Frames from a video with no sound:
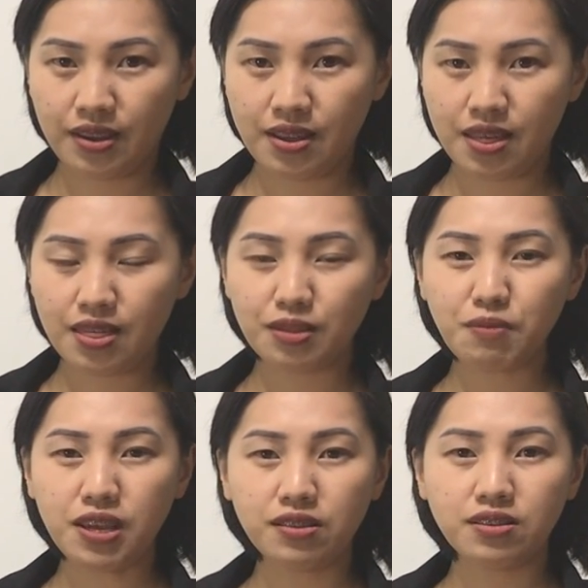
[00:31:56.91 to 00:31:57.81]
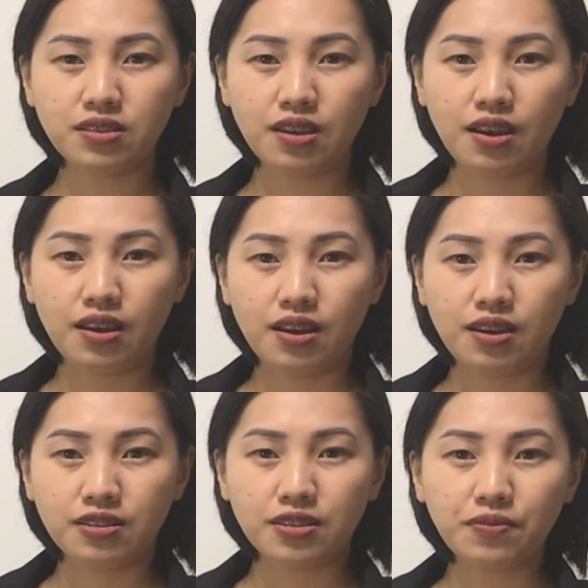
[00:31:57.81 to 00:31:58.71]
That means
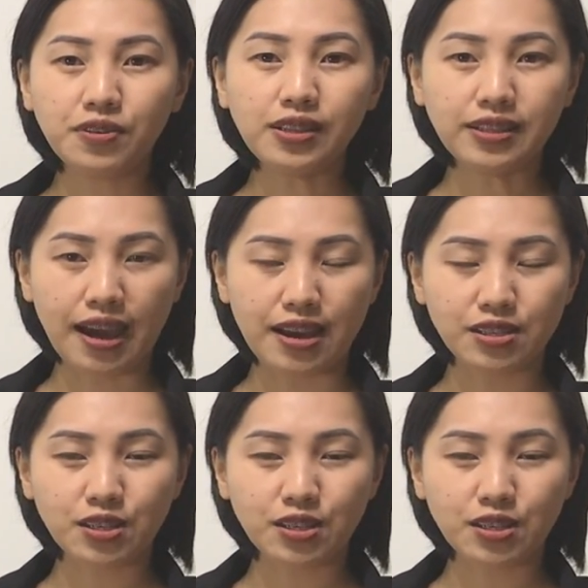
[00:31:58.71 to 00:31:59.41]
several tasks